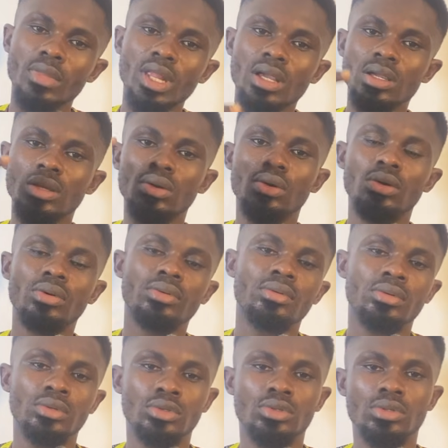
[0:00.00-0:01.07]
you know
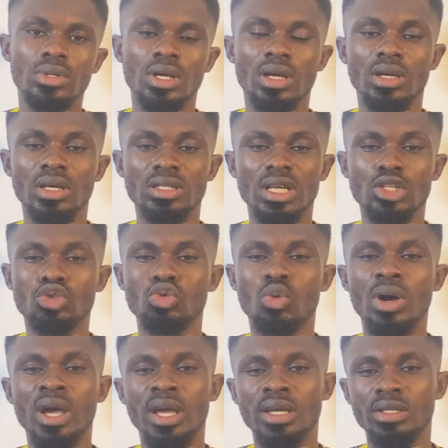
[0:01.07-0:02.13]
they're
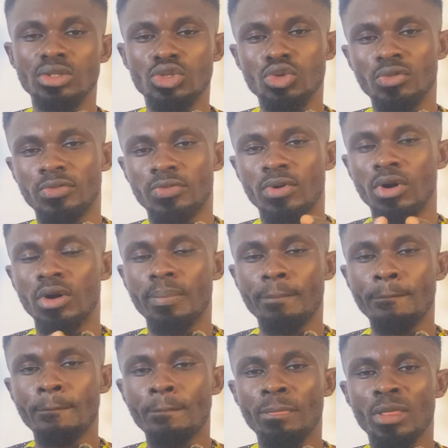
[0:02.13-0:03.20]
intertwined to form
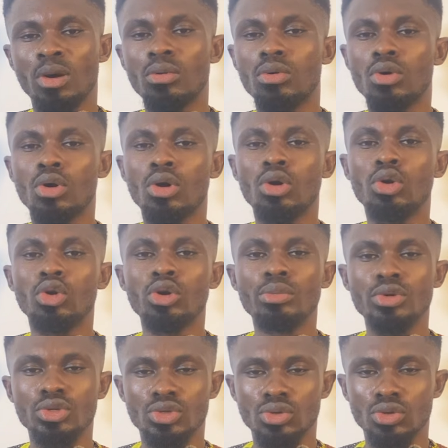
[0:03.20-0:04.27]
what we call
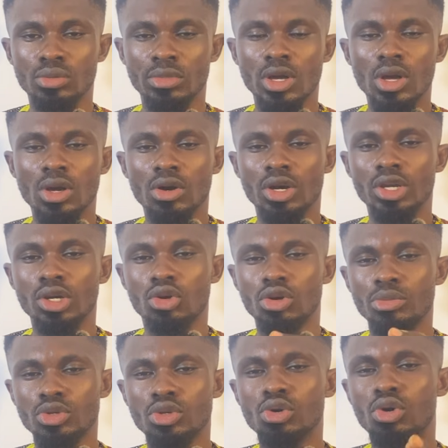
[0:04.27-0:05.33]
chromosome. Where the
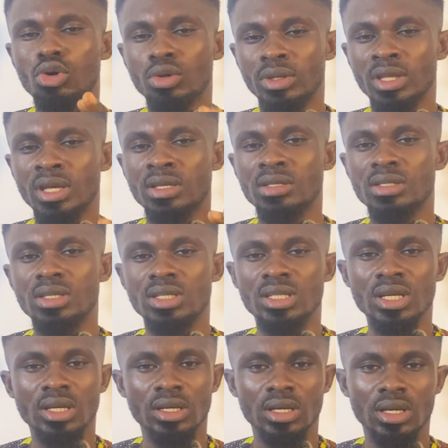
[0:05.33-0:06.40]
chromosome contains the
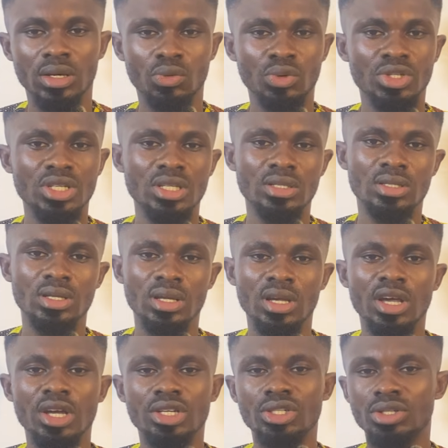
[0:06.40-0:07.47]
DNA, which is the
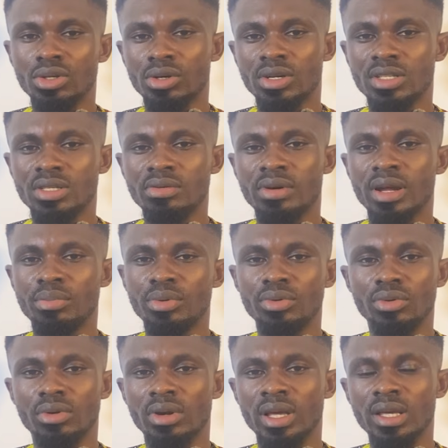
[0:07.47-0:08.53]

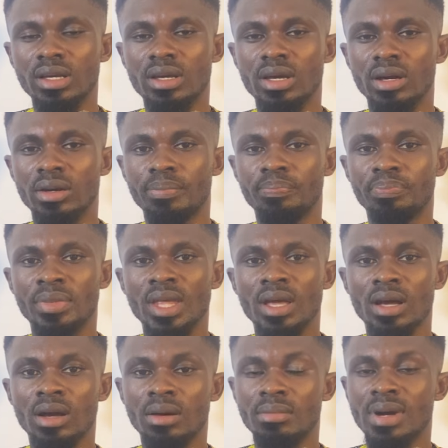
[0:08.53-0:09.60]
deoxyribonucleic
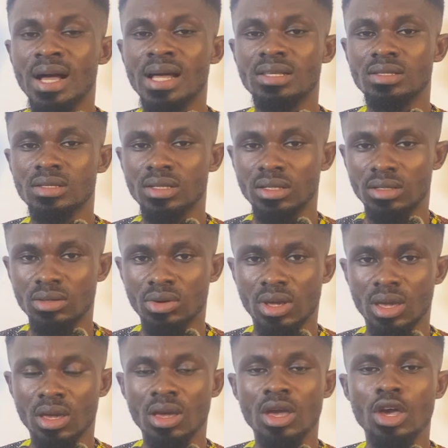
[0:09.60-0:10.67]
acid,
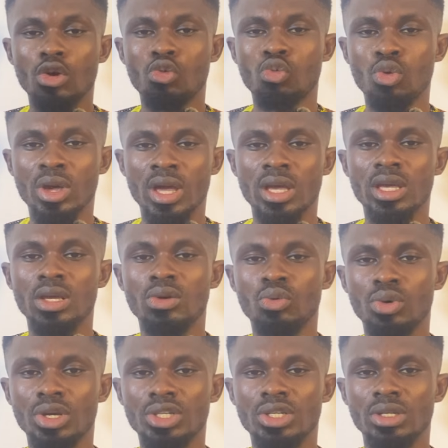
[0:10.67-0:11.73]
okay, where in
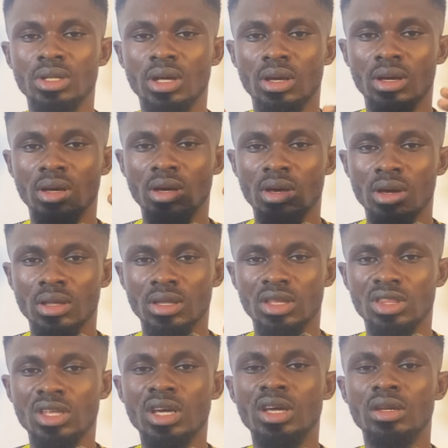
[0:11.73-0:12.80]
which the
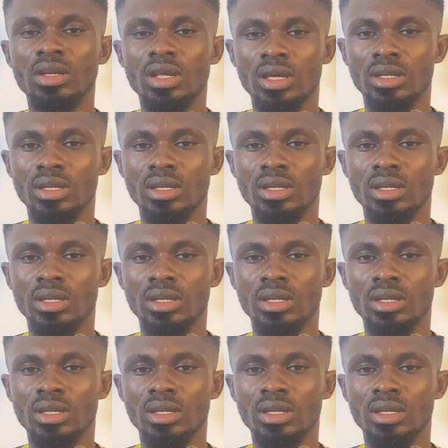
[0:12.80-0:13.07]
DNA,